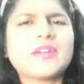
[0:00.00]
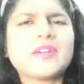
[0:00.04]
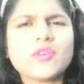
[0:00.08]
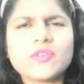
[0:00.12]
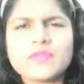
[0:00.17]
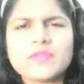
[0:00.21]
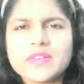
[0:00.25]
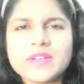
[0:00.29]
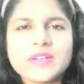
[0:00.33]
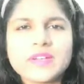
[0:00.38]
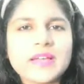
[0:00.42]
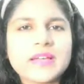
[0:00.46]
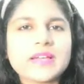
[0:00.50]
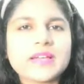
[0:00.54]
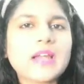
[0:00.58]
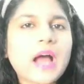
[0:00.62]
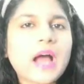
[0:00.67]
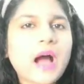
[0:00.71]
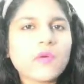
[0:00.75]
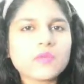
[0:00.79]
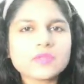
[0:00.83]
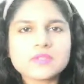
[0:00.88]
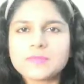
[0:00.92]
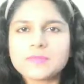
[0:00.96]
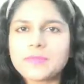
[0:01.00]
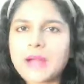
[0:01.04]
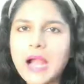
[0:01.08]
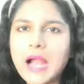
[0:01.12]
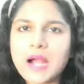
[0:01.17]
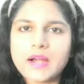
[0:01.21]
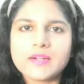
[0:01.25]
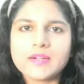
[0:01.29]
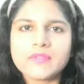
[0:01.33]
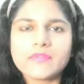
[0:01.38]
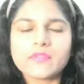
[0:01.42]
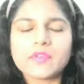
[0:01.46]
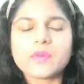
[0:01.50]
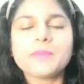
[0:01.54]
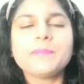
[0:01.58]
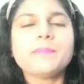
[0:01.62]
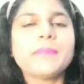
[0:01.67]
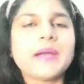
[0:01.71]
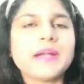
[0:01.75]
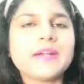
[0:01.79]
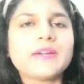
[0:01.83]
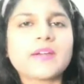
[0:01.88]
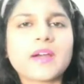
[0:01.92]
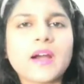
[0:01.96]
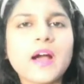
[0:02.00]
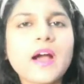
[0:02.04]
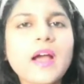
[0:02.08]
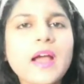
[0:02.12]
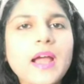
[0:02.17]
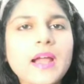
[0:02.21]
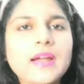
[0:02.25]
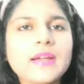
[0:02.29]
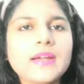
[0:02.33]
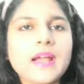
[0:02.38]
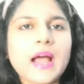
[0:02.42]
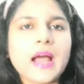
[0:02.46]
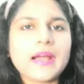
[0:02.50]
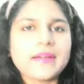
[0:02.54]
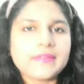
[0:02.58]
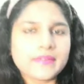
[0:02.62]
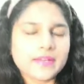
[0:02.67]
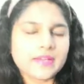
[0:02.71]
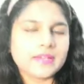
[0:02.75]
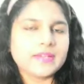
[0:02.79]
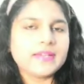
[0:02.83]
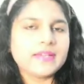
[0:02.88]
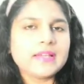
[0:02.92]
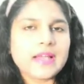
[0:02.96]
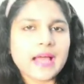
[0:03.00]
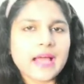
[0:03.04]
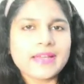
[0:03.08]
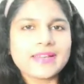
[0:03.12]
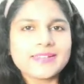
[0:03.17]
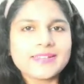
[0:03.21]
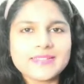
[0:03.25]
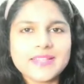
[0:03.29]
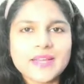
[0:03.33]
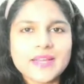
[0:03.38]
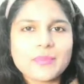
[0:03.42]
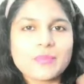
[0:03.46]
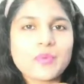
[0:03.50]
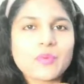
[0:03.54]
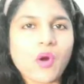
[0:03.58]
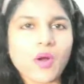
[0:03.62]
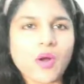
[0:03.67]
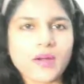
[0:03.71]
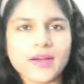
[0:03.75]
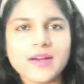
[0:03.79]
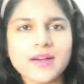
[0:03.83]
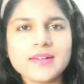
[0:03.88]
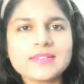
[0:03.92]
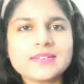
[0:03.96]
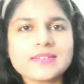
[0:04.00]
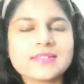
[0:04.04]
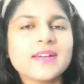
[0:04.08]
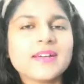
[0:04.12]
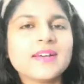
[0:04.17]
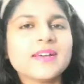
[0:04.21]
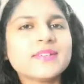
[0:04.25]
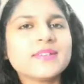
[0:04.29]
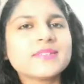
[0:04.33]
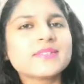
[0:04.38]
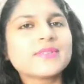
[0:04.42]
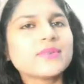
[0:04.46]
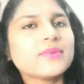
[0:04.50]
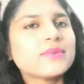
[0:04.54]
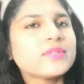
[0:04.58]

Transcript: of an in-house brand from Myntra and I really like their products. So